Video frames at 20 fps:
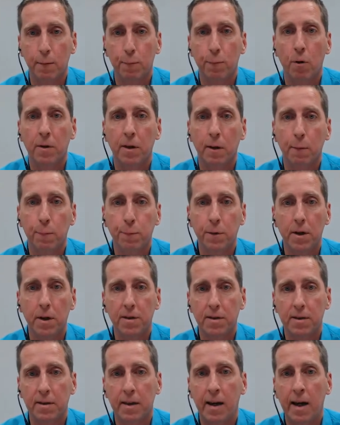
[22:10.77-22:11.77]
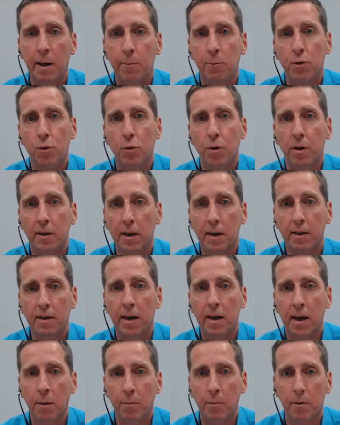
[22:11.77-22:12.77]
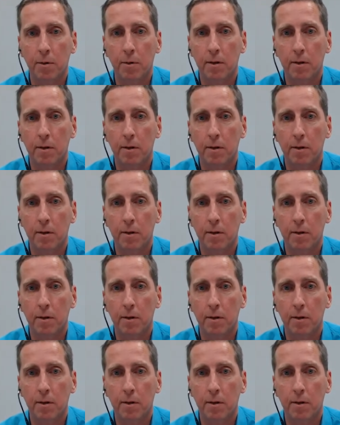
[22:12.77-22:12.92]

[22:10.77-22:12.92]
for the first time during that game.